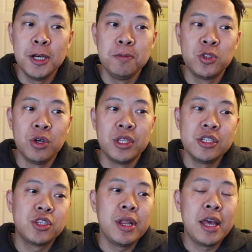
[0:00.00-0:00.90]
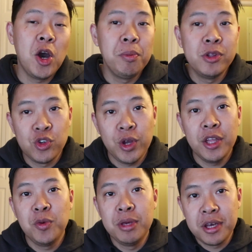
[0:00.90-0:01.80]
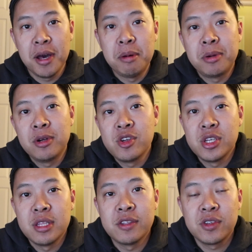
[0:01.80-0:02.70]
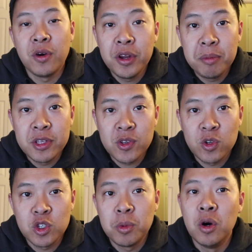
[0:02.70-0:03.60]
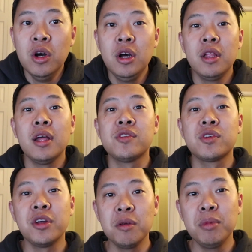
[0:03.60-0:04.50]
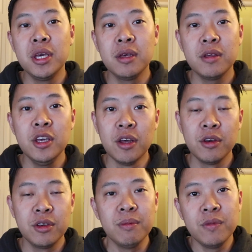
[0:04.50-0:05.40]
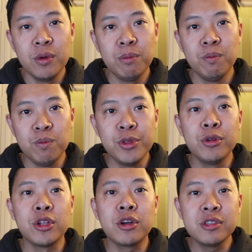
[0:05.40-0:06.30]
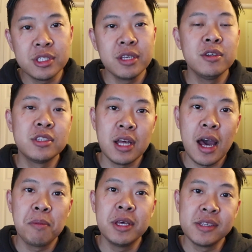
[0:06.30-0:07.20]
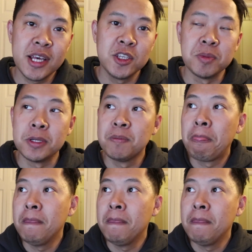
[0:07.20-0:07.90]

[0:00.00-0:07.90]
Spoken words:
So this is going to help and train you become a person that's going to be sociable. That's going to be, you'll learn skills to how to be a salesman.